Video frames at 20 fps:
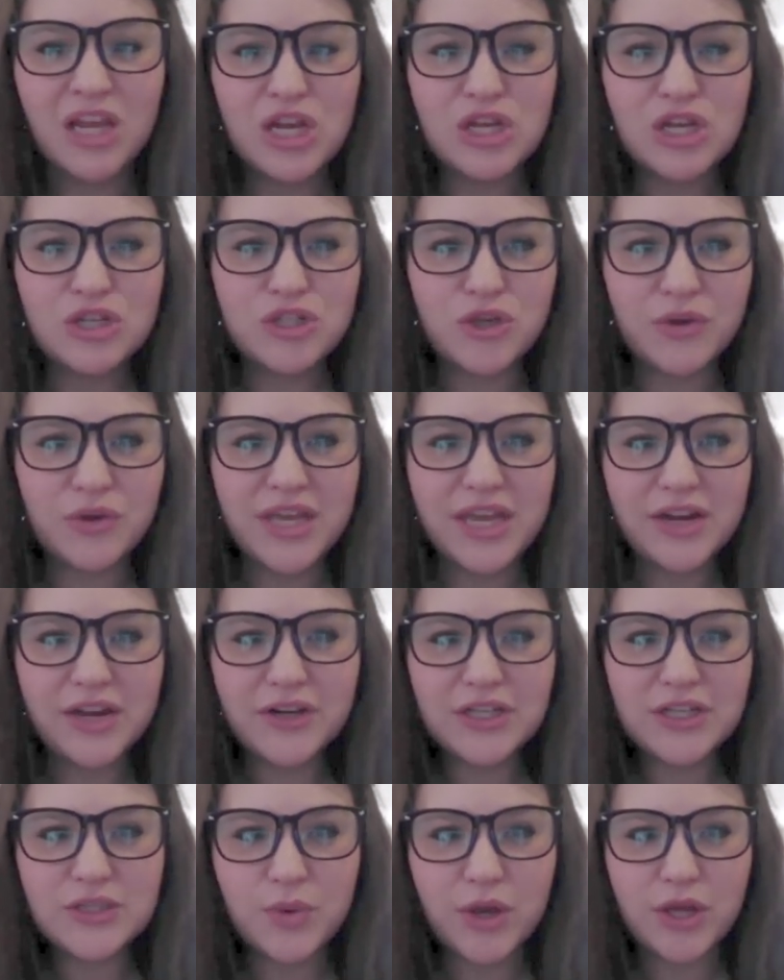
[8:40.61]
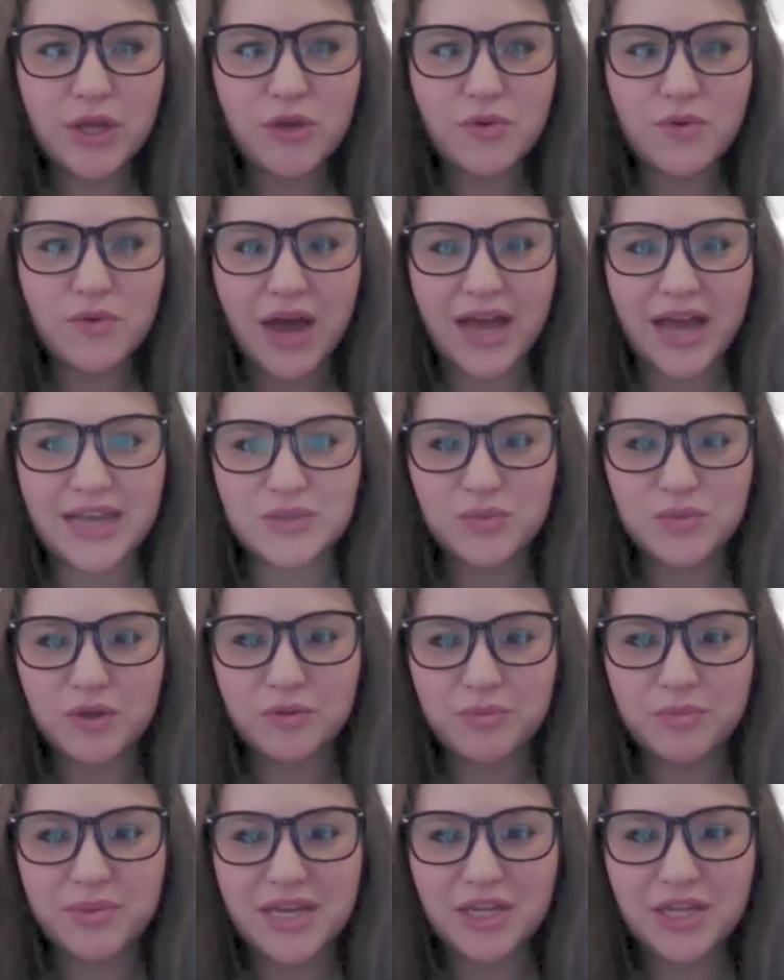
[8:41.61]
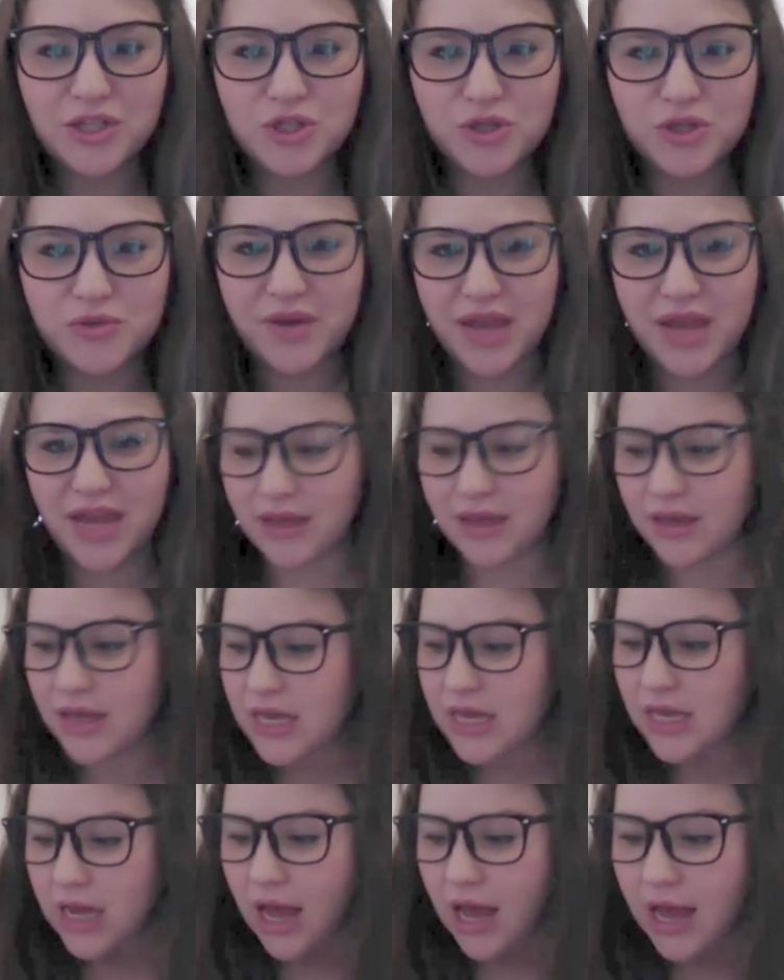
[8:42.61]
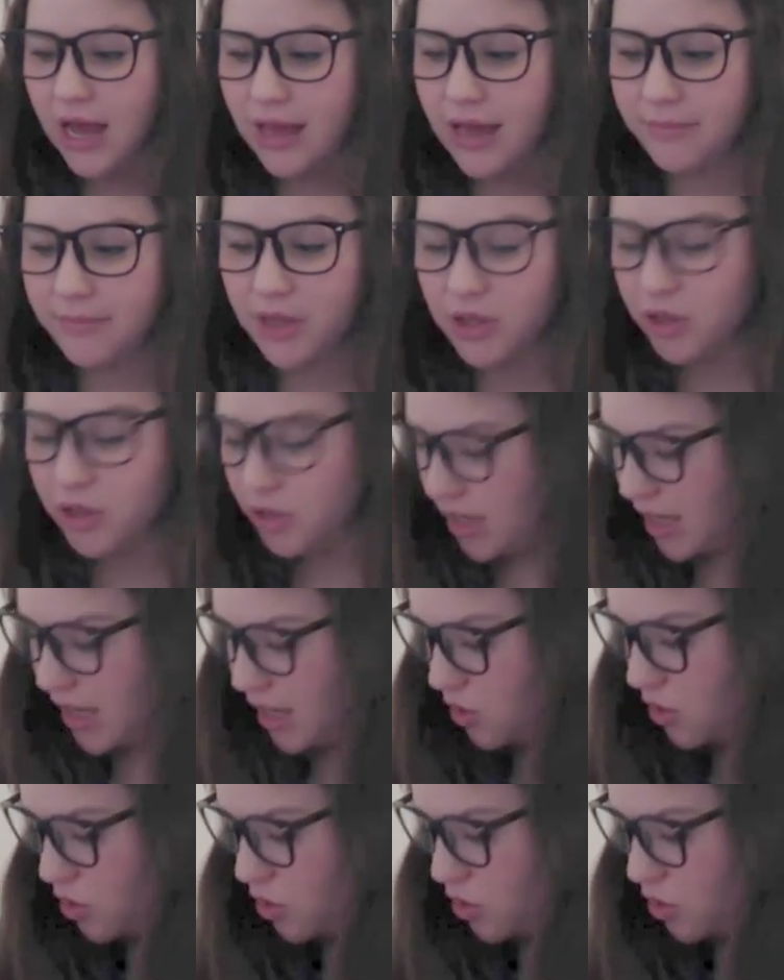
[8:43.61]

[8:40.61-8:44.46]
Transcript: So here is what you guys will be doing. In